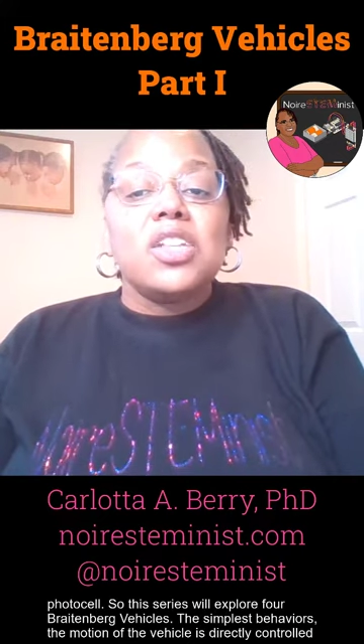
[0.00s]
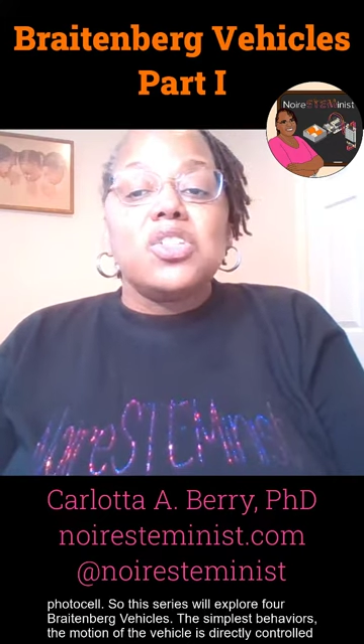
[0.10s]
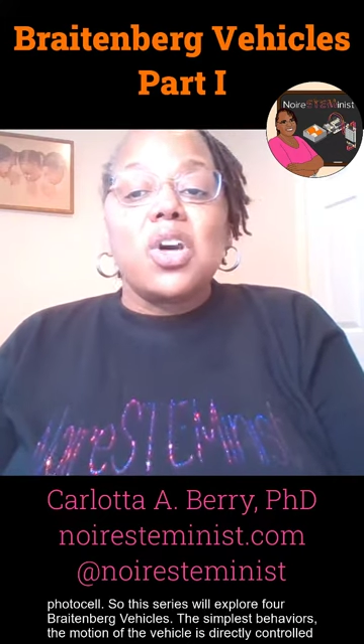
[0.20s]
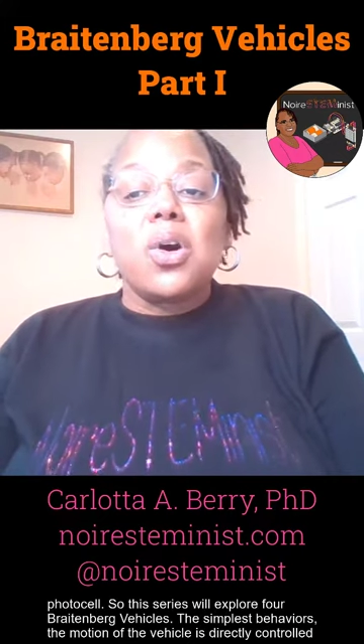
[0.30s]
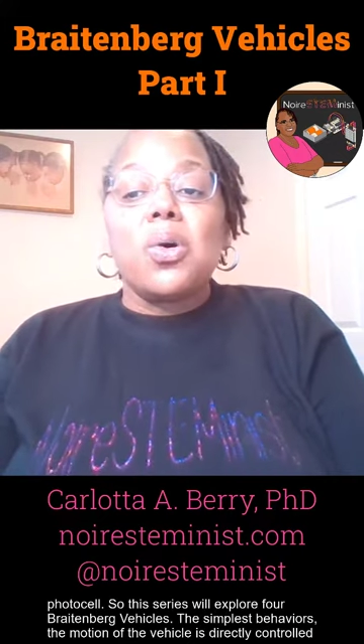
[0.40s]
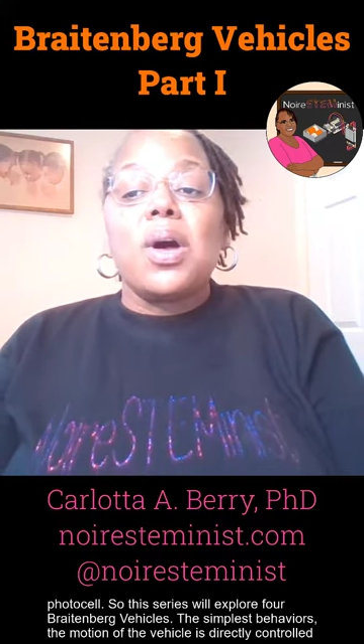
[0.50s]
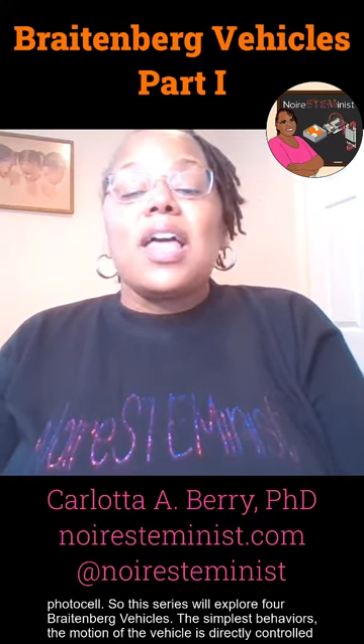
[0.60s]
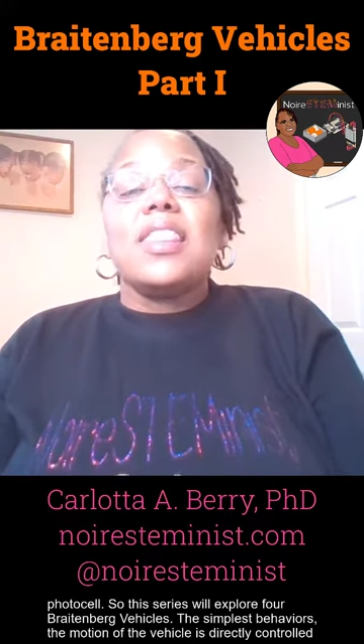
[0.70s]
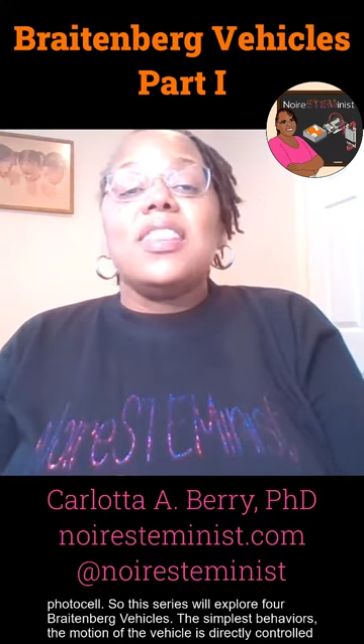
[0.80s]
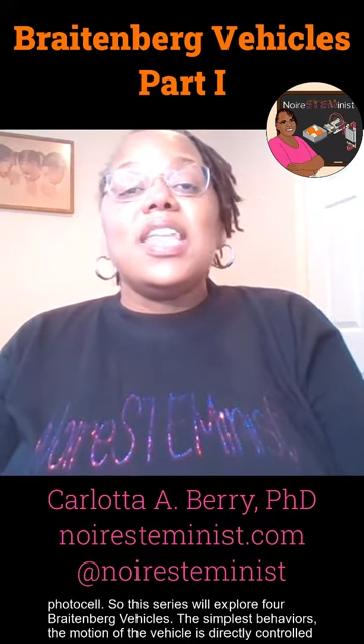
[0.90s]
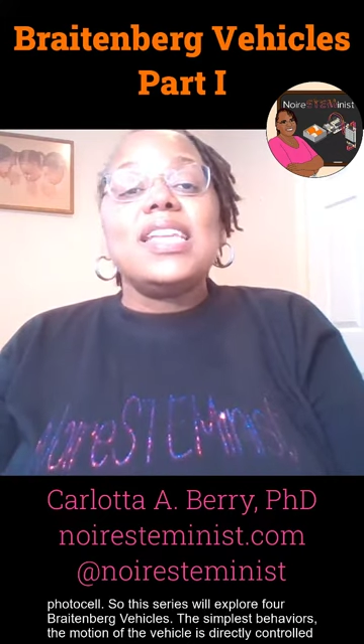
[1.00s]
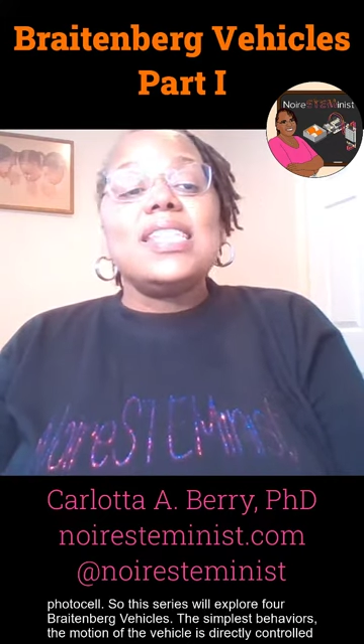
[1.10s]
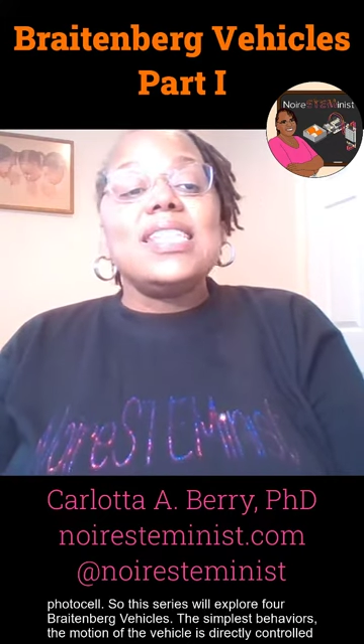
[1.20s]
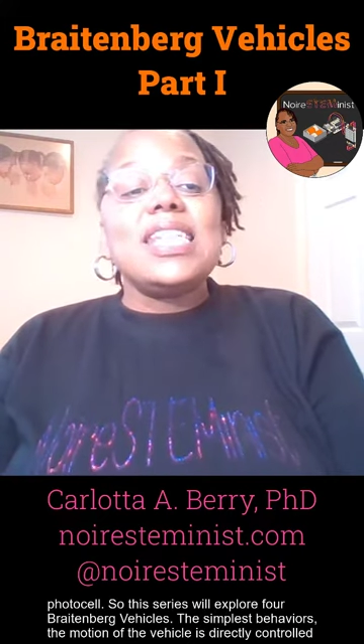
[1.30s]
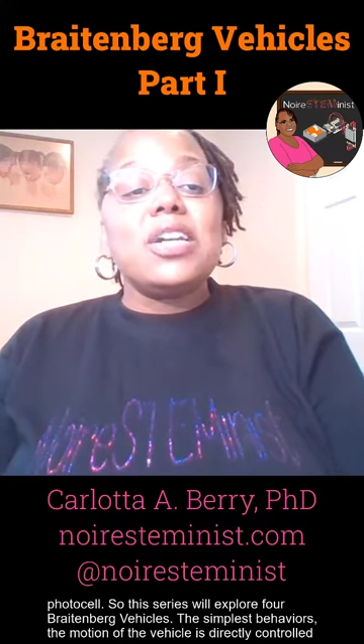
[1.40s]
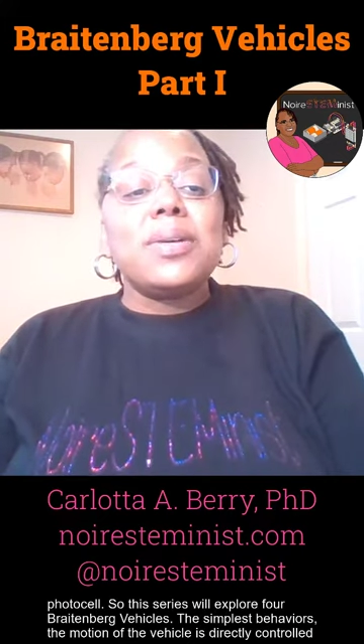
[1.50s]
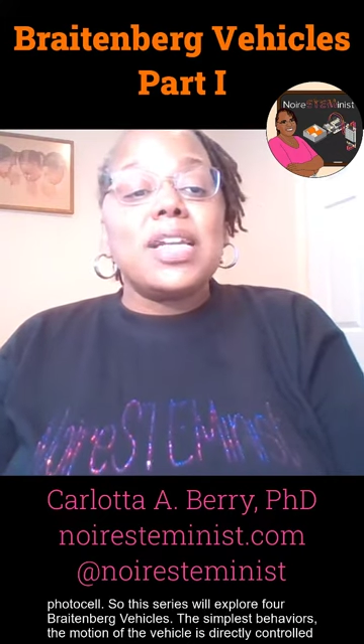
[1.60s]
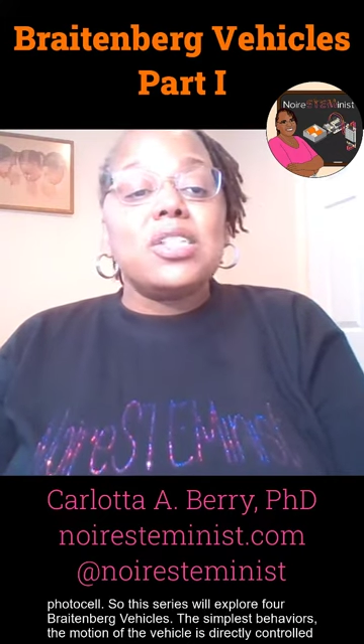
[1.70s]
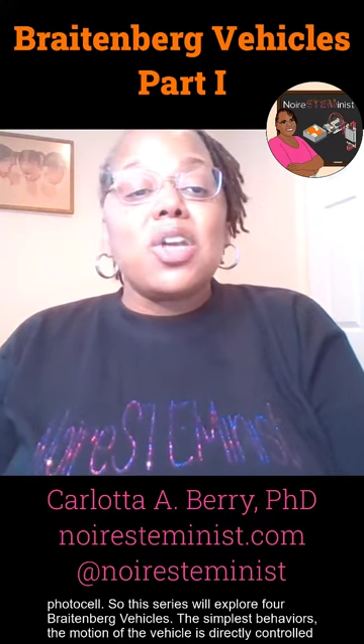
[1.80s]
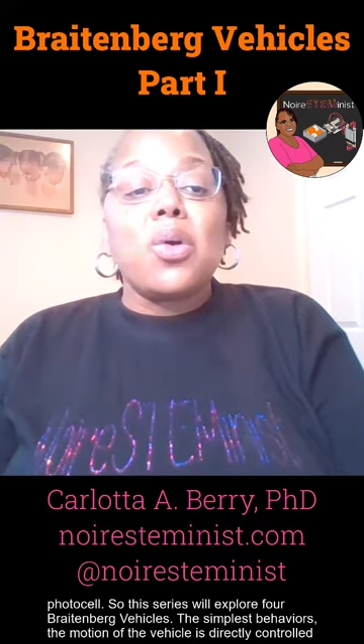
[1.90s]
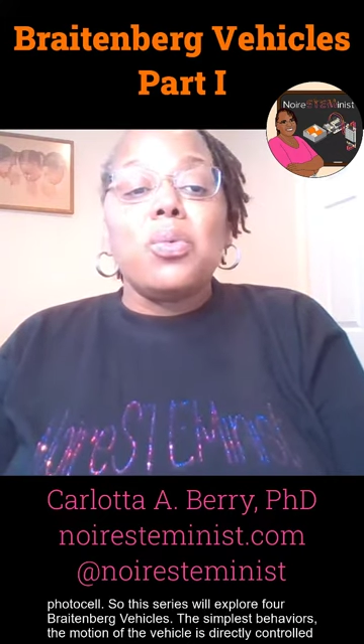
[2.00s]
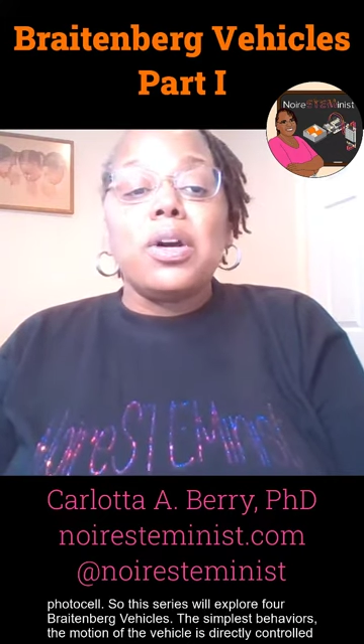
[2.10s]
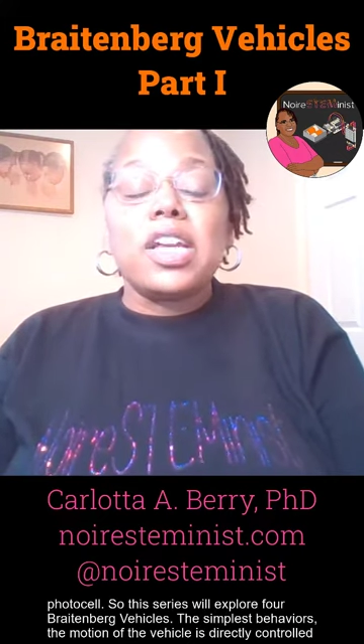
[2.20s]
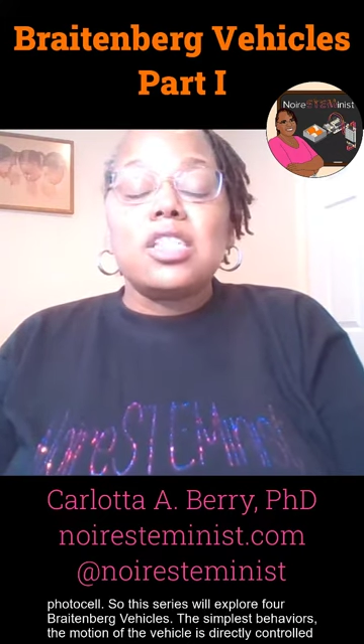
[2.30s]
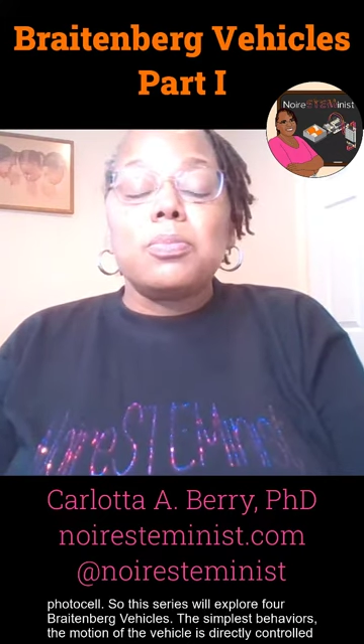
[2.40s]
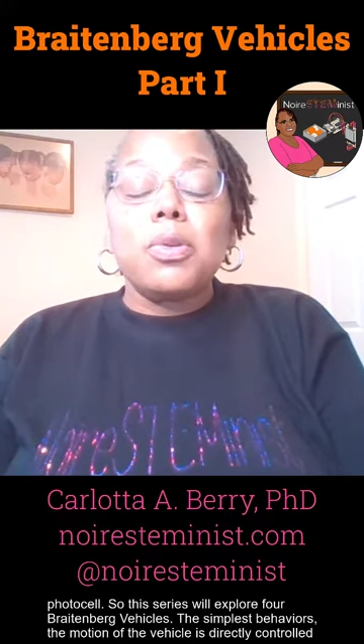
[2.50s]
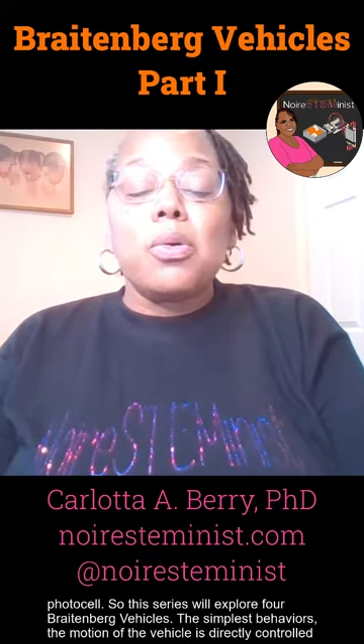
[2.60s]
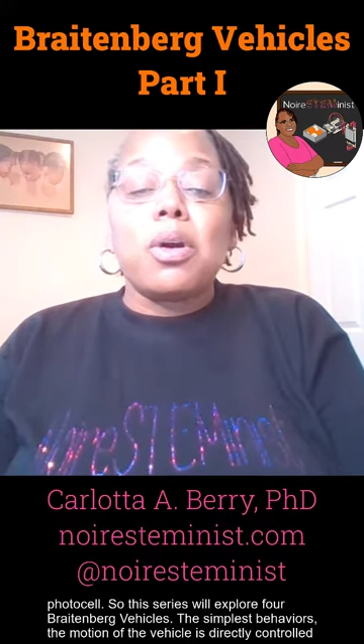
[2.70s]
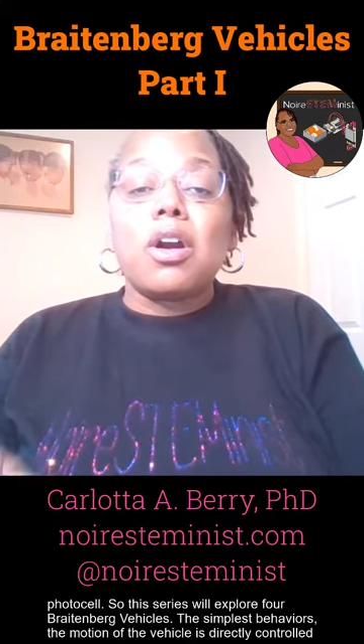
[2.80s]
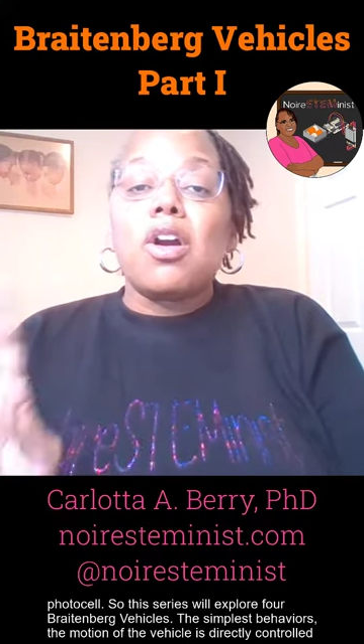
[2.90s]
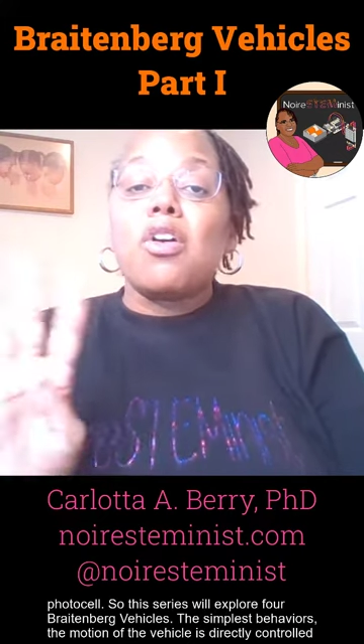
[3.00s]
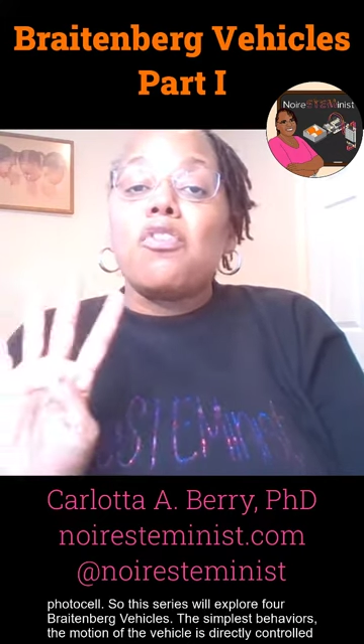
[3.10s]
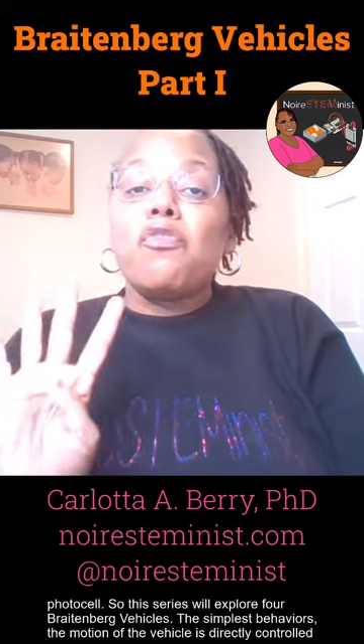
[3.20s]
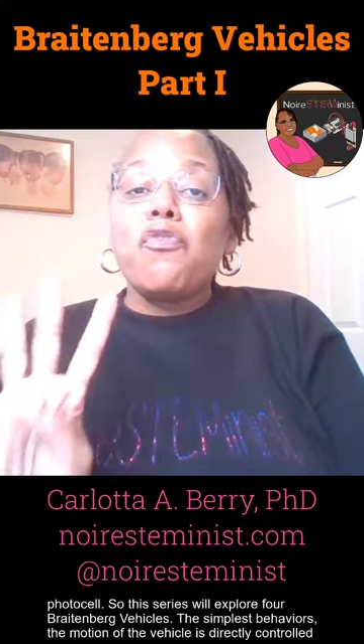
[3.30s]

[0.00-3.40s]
So, this series will explore